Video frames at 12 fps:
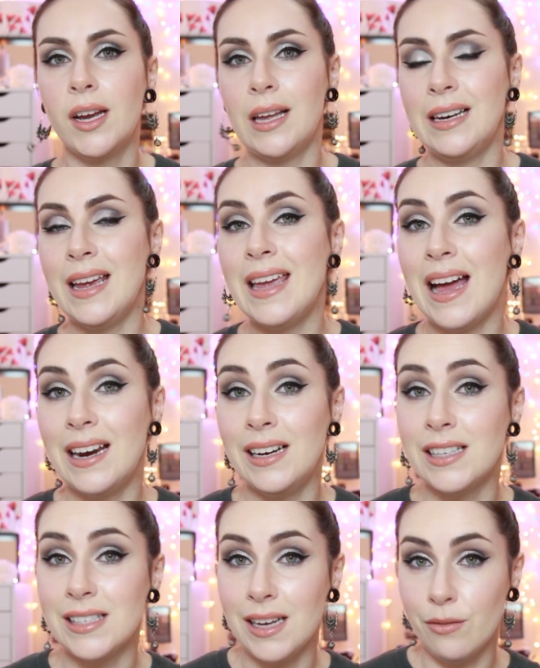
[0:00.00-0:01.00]
and Galet,
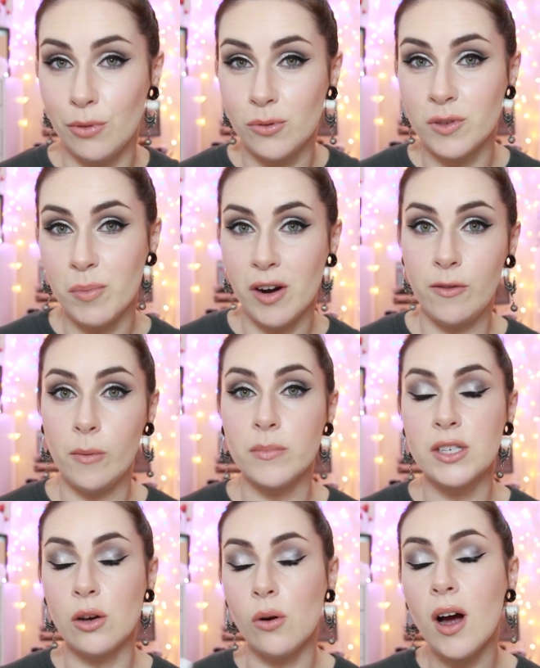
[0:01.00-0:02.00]
and it's a rose
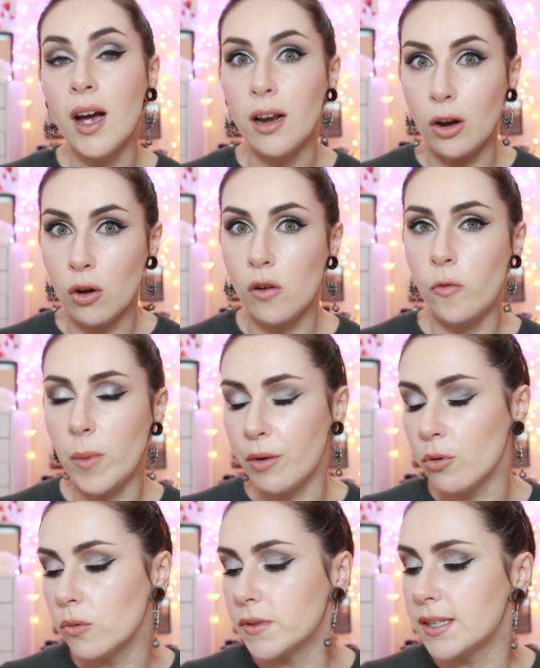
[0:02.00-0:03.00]
perfume. So I love my
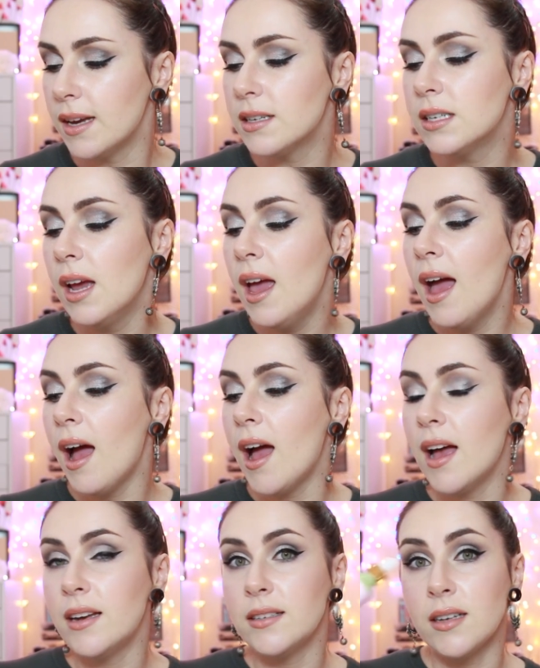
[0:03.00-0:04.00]
rose scent,
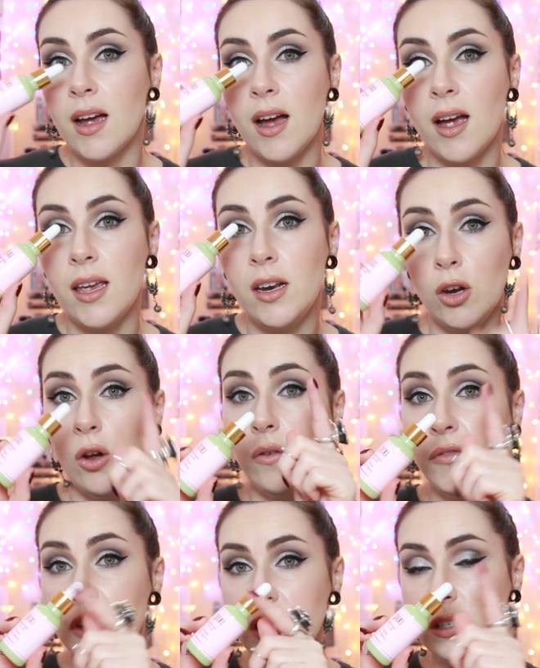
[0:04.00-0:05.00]
and I
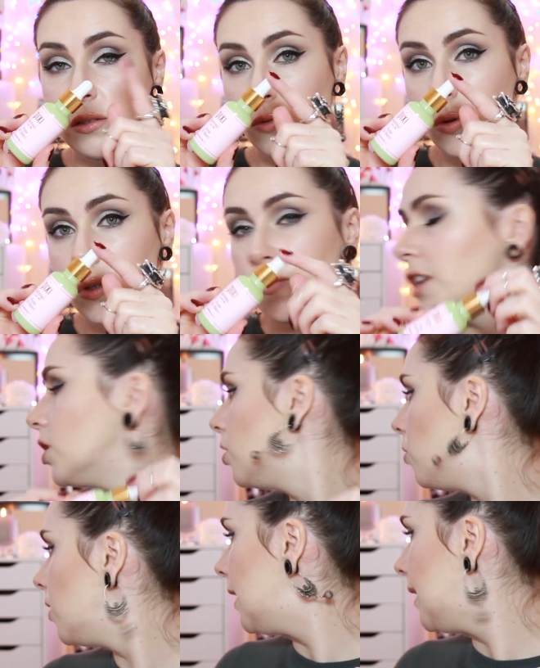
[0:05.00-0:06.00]
love this rose
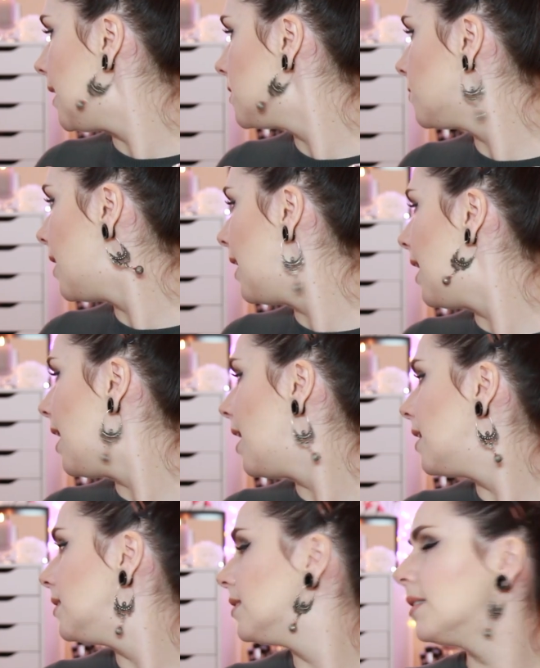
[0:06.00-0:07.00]
facial oil, as well
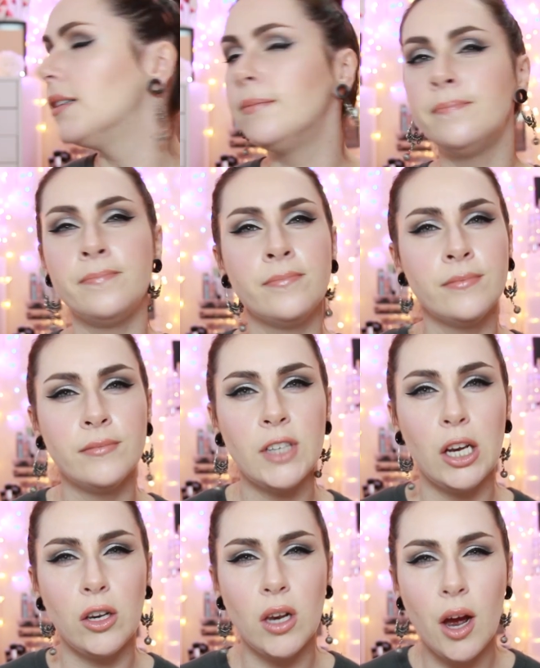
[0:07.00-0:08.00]
as
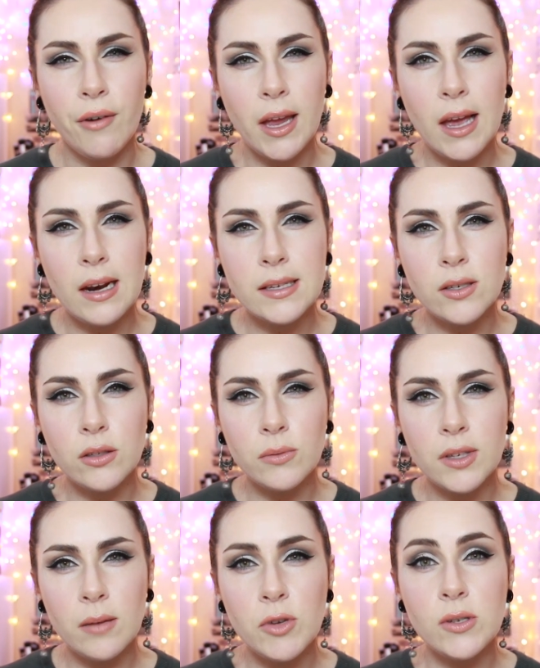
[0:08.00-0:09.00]
L'Oreal is another
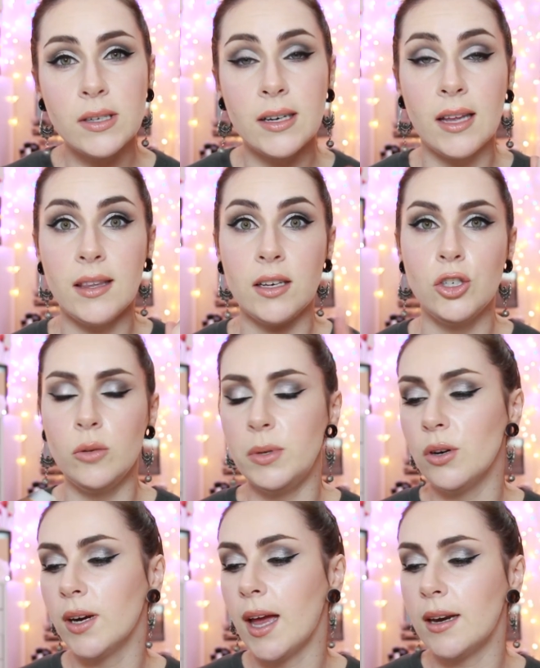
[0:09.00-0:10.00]
one that I'm using, and then To
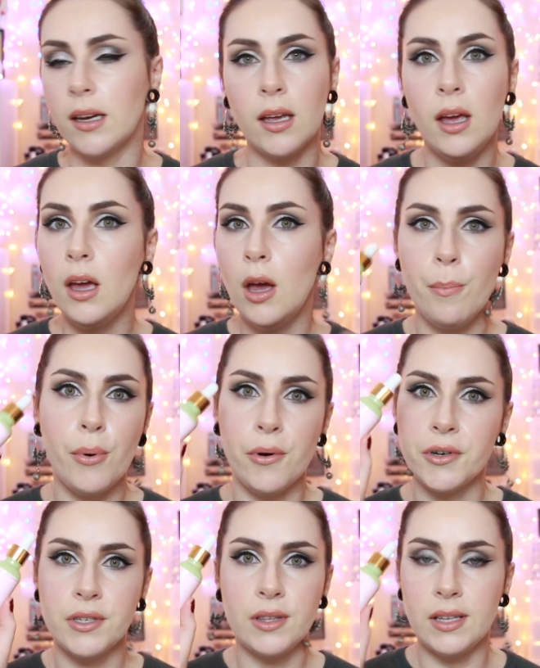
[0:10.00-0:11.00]
Be Organic.
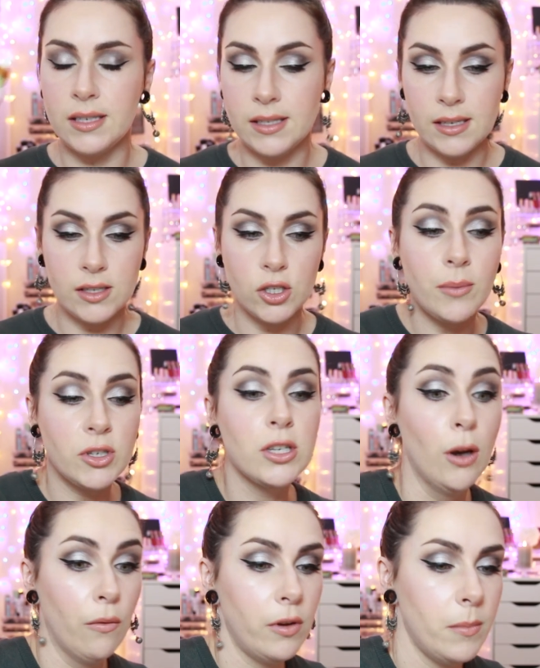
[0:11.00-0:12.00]
But this is, I'm
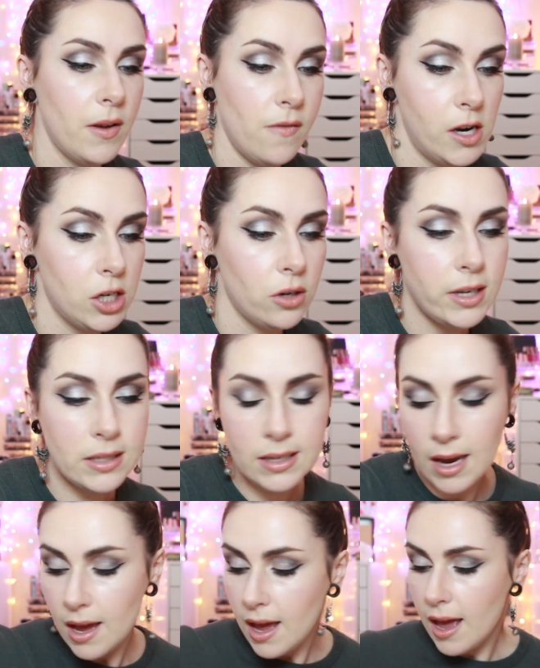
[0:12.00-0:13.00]
just loving my facial
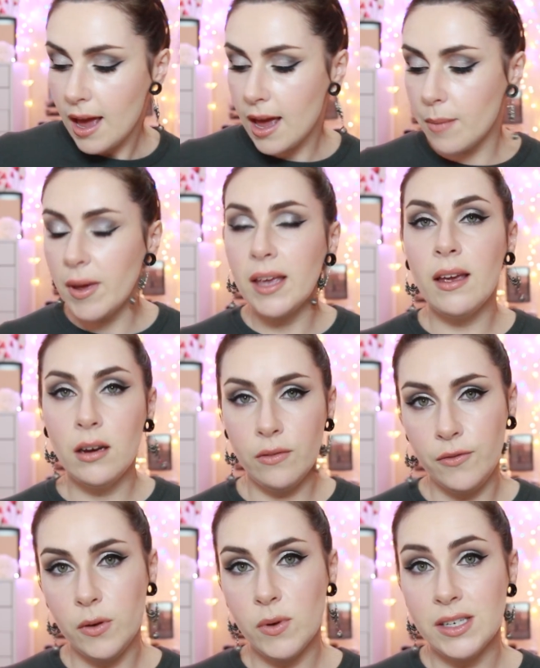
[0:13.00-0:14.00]
oils. Um, again,
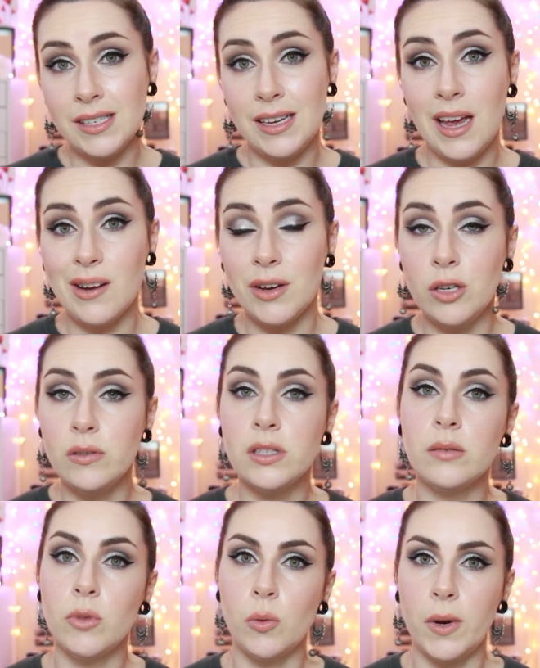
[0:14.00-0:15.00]
if you want to see how I
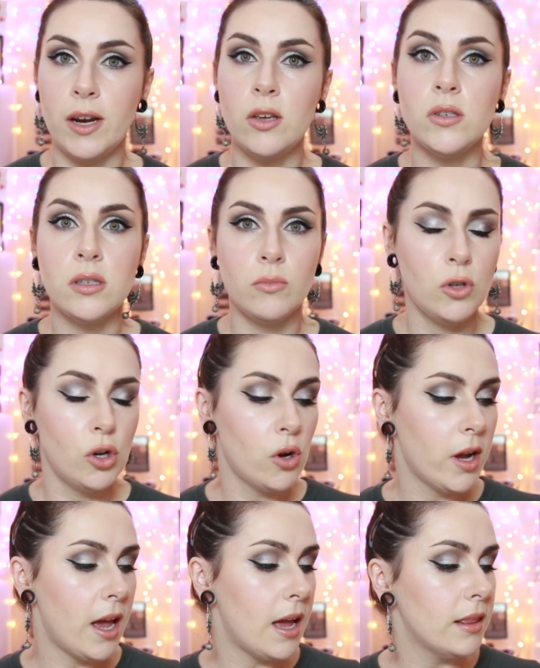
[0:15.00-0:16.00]
use them or when I use them,
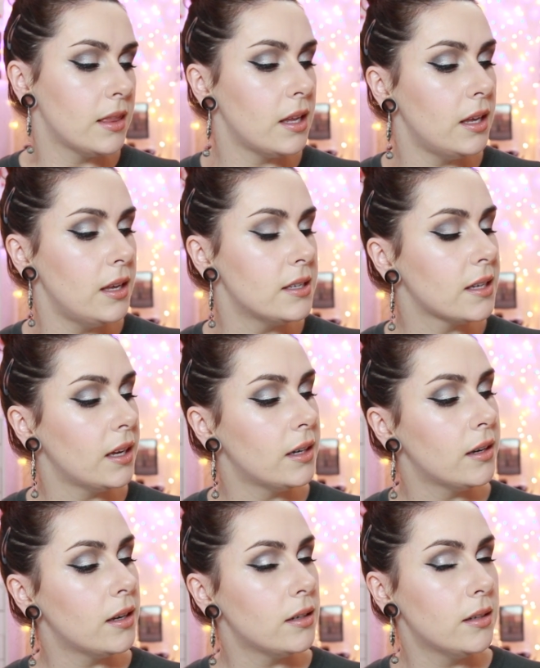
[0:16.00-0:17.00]
look at the
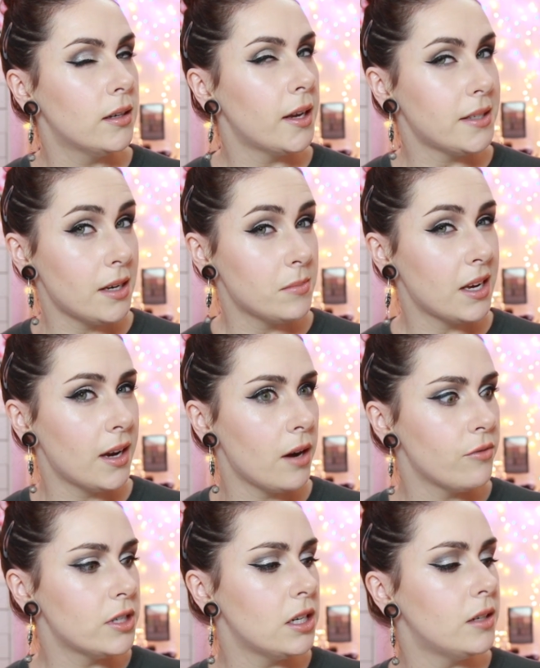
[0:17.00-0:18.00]
skin nighttime
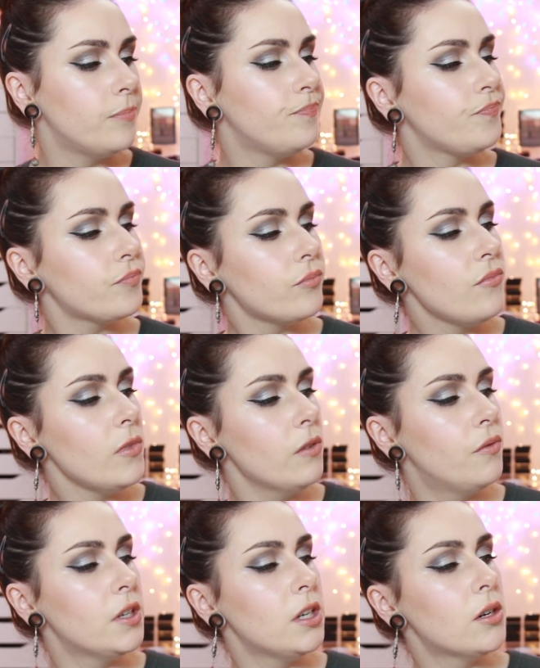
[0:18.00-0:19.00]
skincare routine
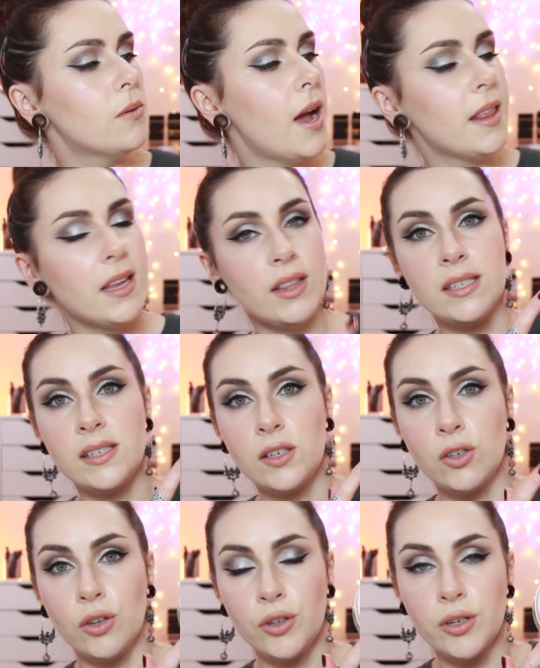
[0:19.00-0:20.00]
video. And then this is
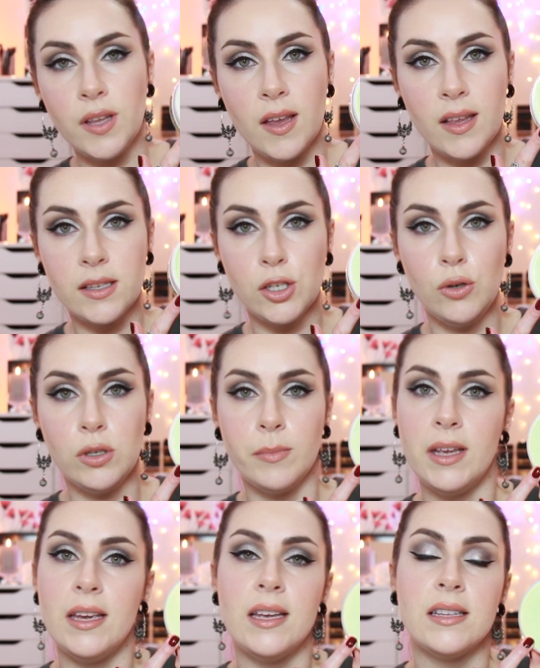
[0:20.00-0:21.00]
another thing that's new
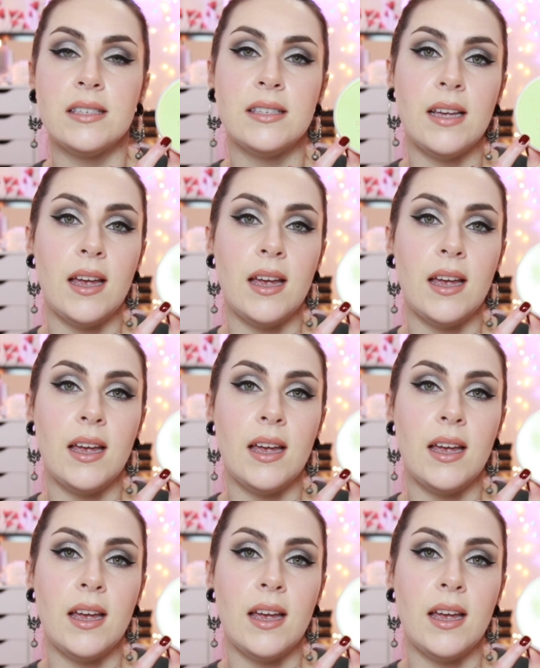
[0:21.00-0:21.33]
to me. It's